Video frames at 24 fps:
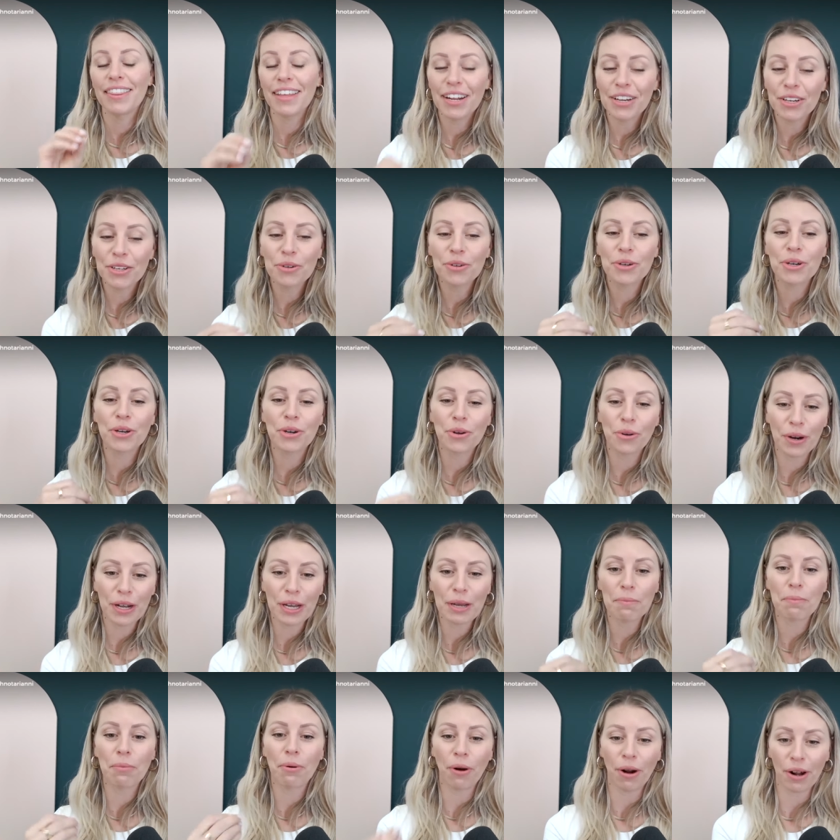then you can
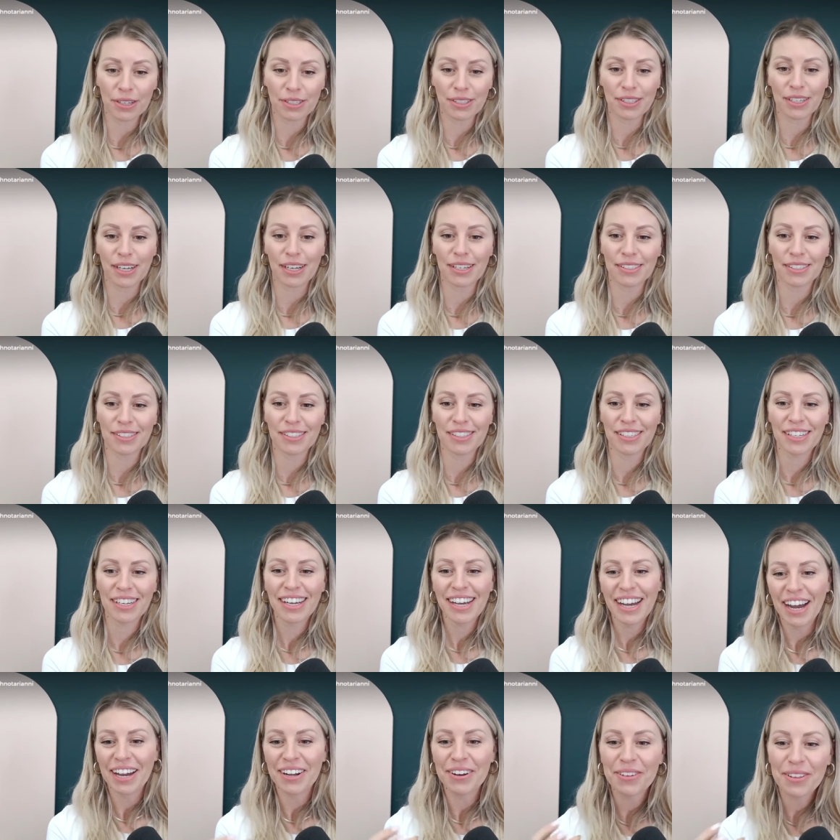create process.
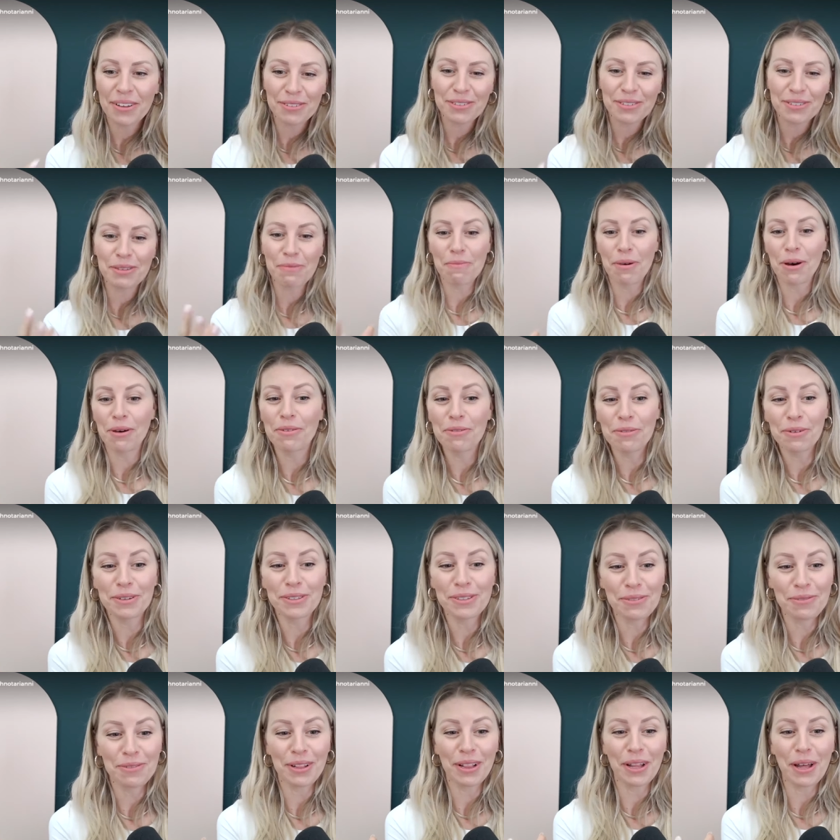I know that was a mouthful
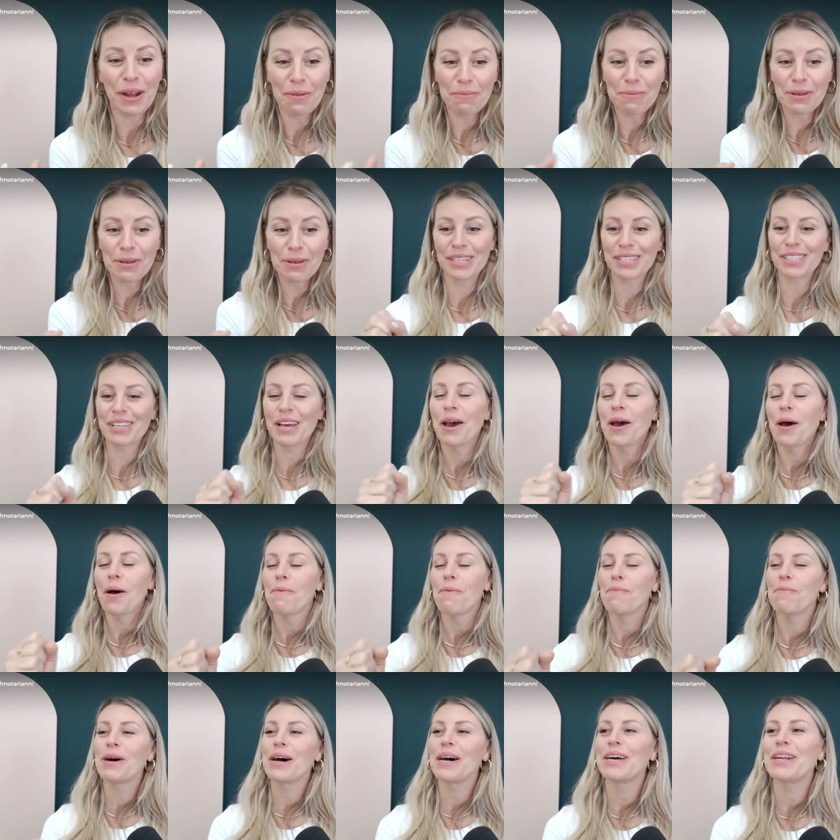of a lot of peas,
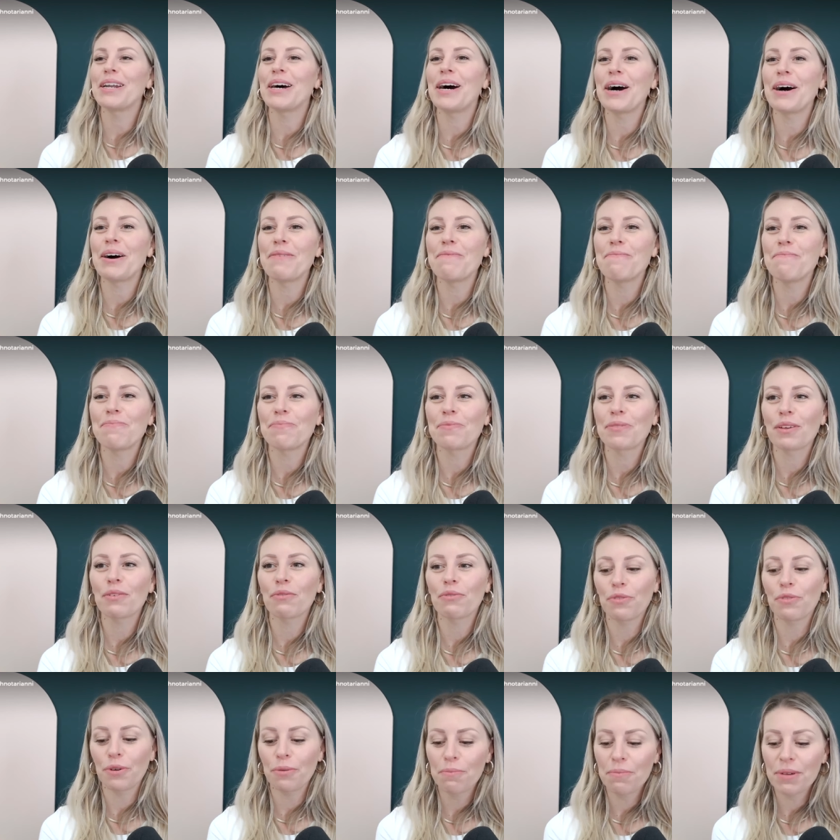but yeah. um,
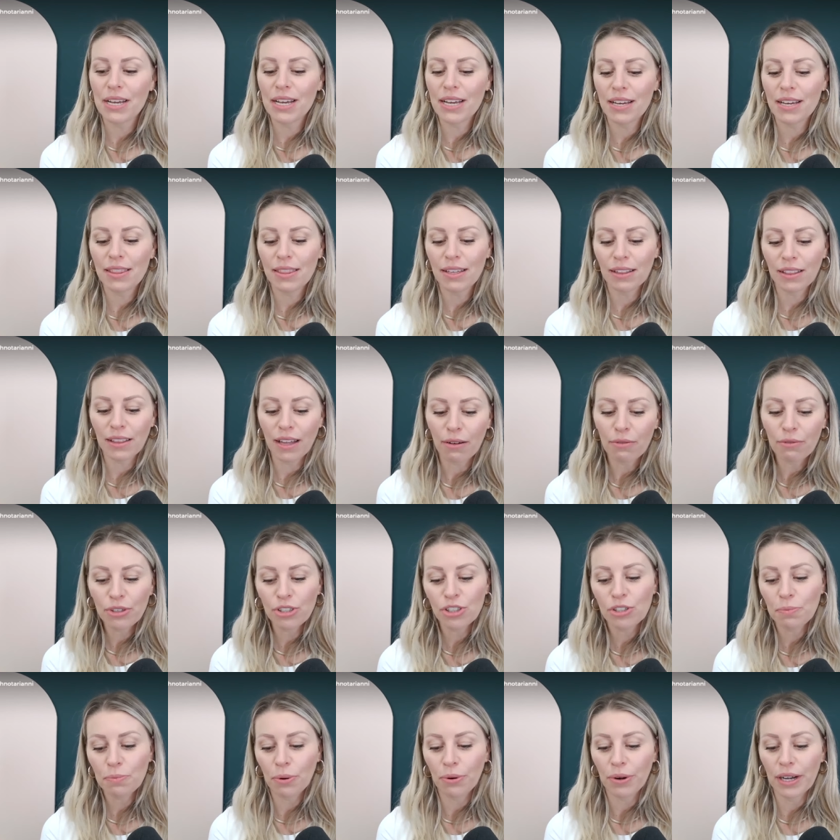for me, the
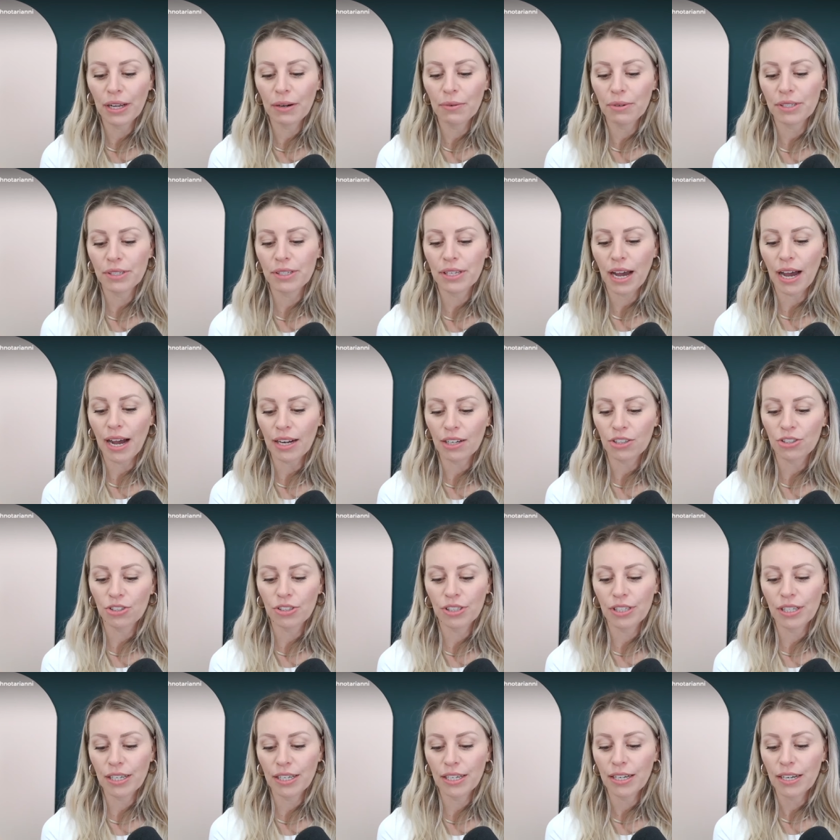leverage point was
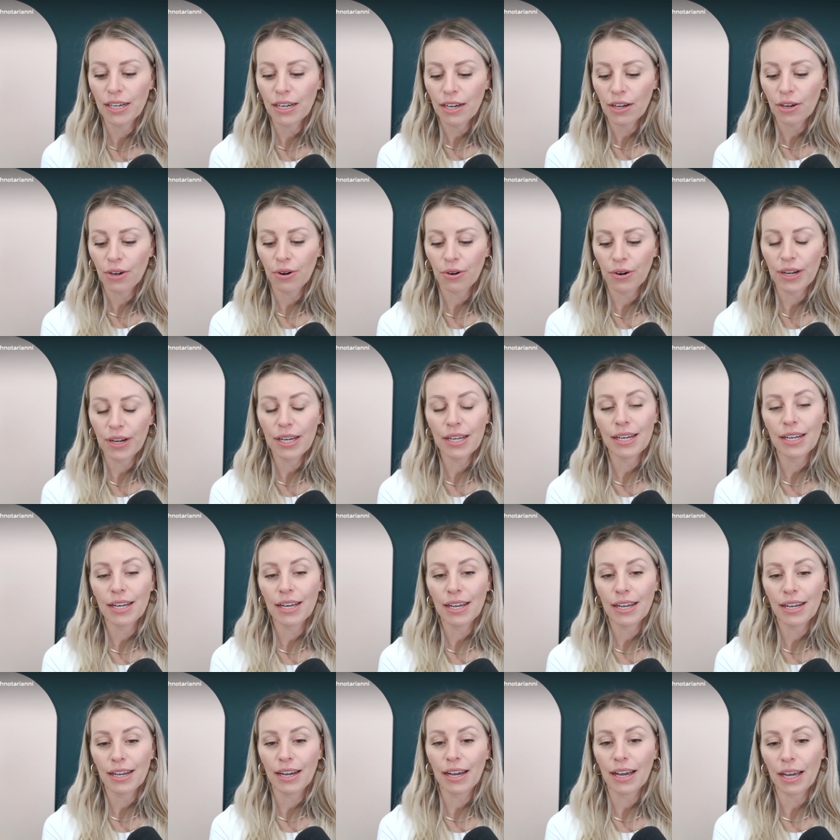actually
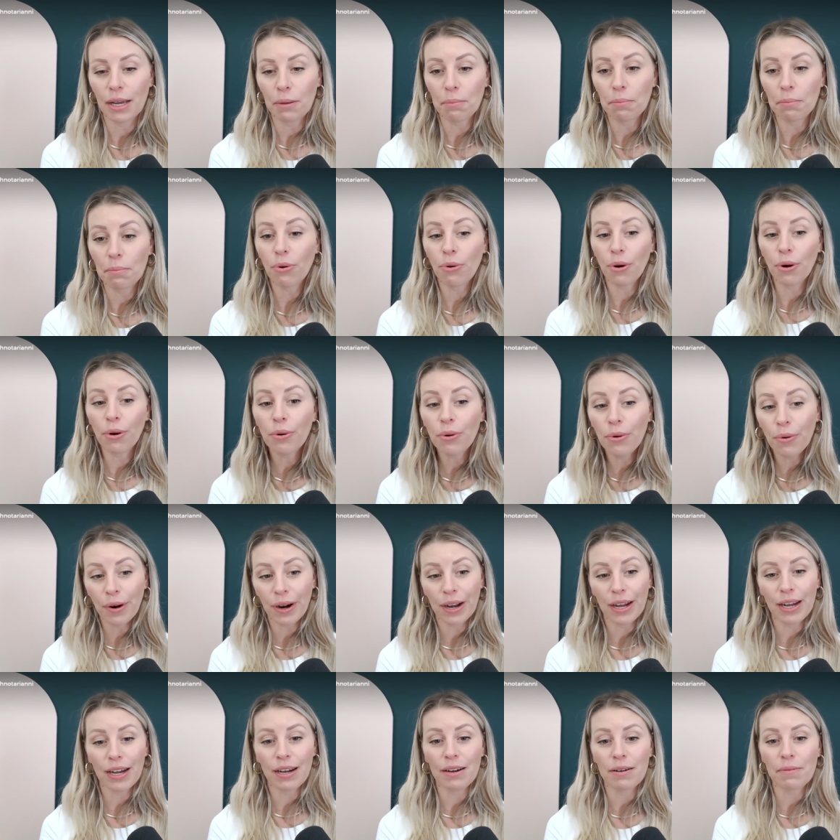creating a
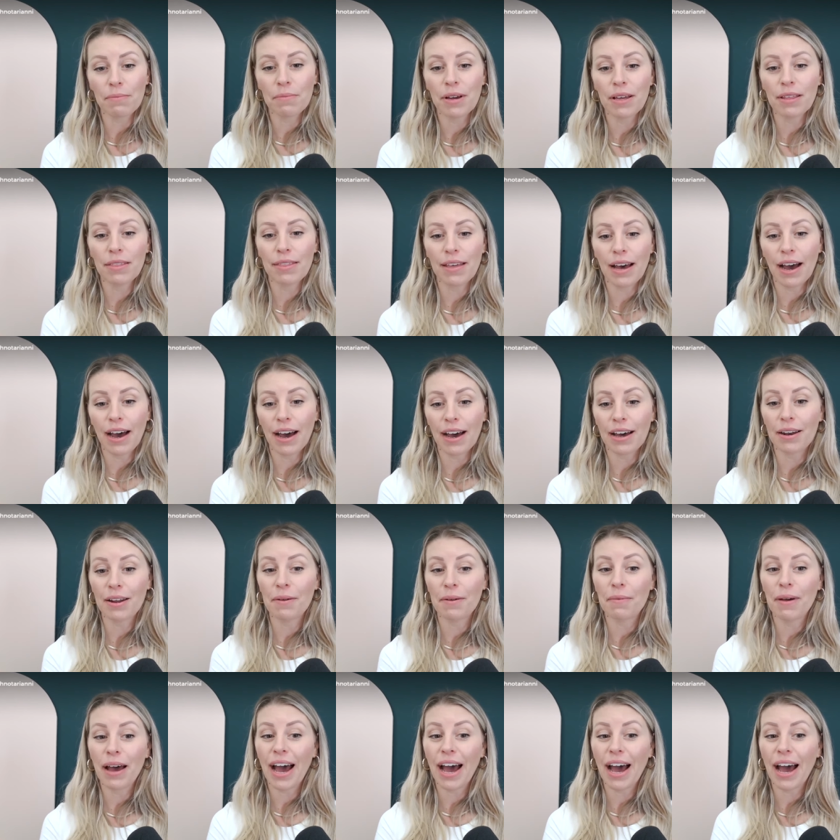program that